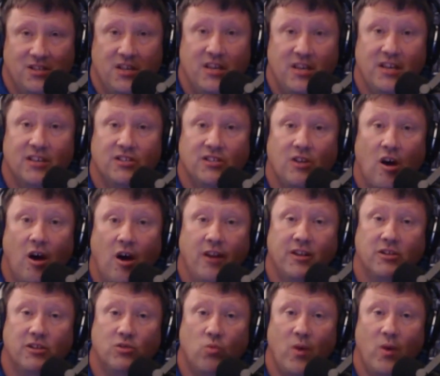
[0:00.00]
He is on
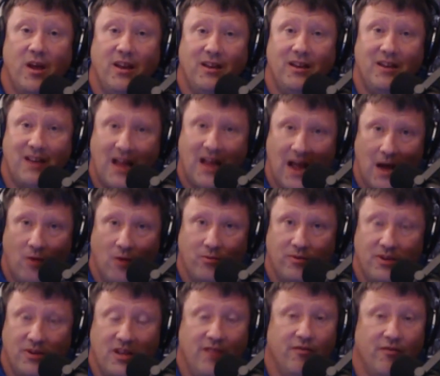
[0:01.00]
his way
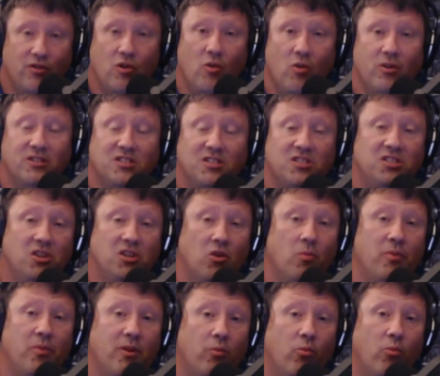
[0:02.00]
down, even though it's
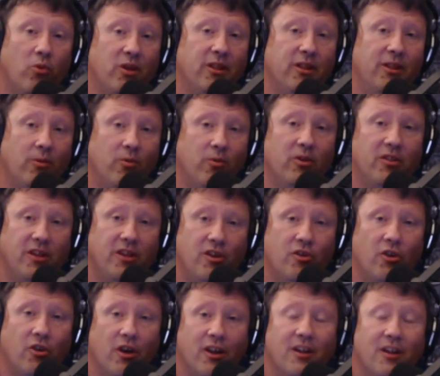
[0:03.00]
still been really, really
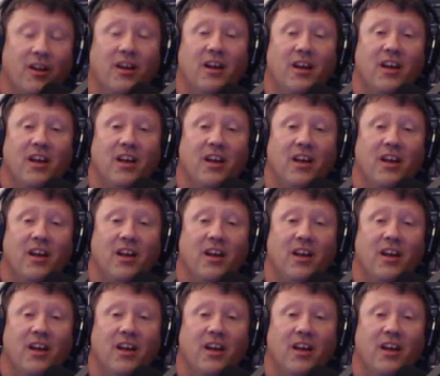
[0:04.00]
good.